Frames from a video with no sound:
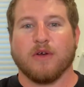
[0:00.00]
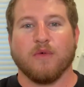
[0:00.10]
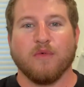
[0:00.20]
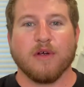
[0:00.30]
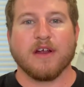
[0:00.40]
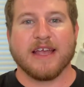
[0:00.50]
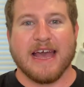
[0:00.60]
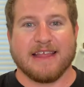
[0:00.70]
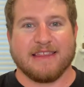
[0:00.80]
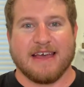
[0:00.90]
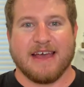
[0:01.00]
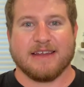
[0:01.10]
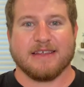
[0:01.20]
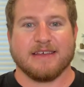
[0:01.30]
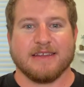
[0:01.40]
Work at
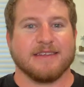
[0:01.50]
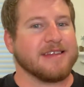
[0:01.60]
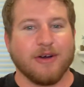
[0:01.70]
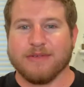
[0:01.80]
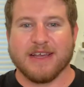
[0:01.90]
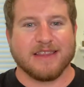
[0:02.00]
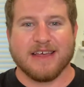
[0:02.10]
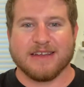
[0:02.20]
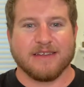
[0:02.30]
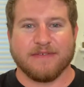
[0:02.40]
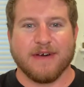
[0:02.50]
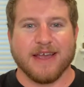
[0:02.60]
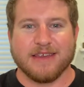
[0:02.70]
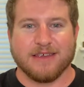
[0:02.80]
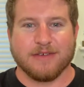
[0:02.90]
that. Don't let that
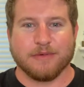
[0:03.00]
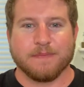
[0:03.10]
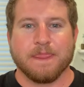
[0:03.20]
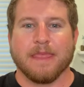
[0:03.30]
define you.